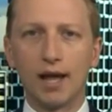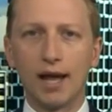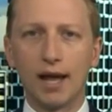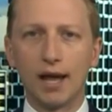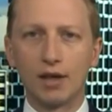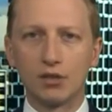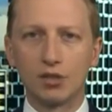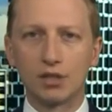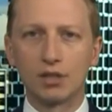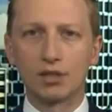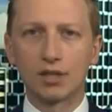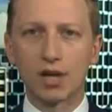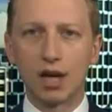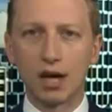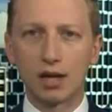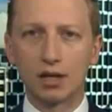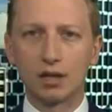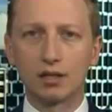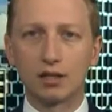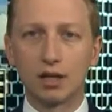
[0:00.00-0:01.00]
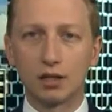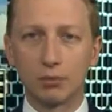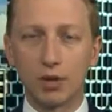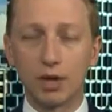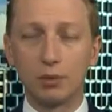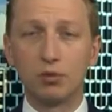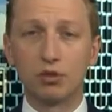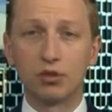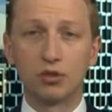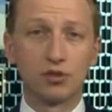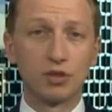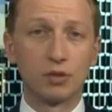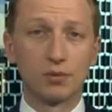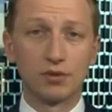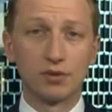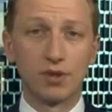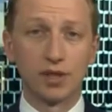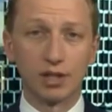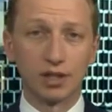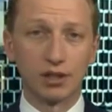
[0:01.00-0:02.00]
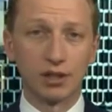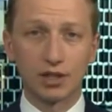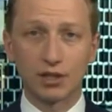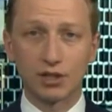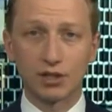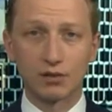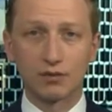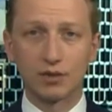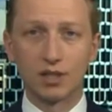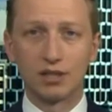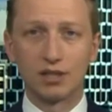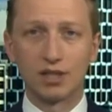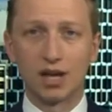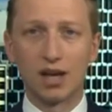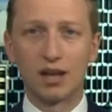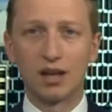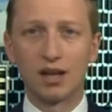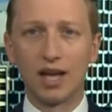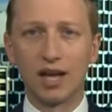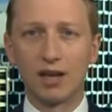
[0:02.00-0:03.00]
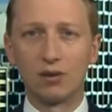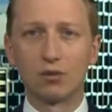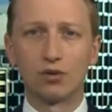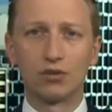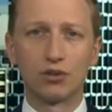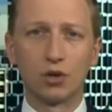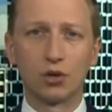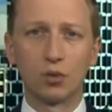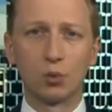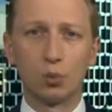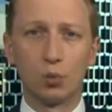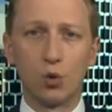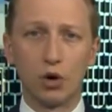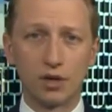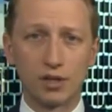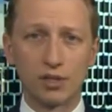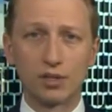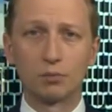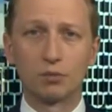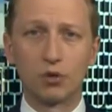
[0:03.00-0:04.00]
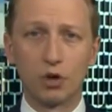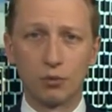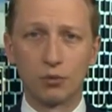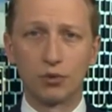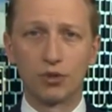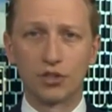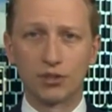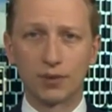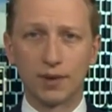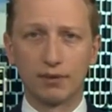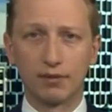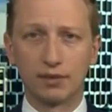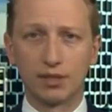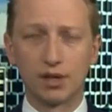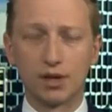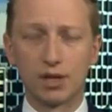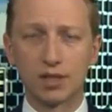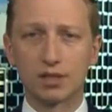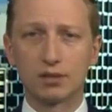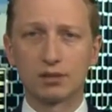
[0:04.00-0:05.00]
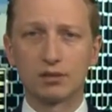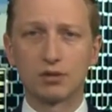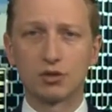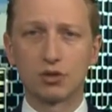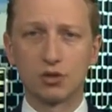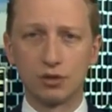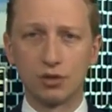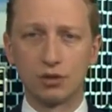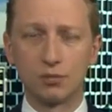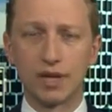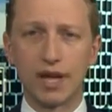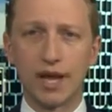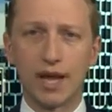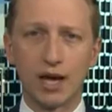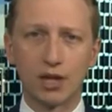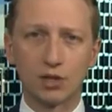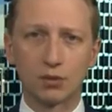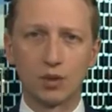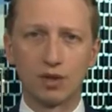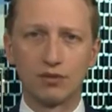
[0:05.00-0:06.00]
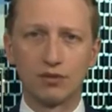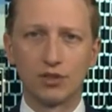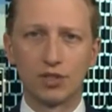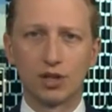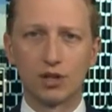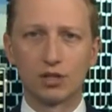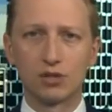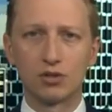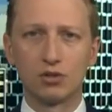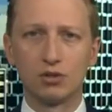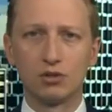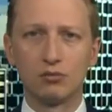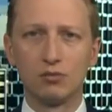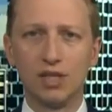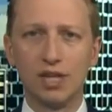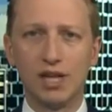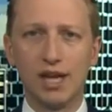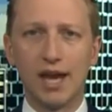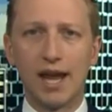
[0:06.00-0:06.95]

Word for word: how you can target young people in terms of their collection of their data and also what's appropriate to advertise to them and how to advertise to them.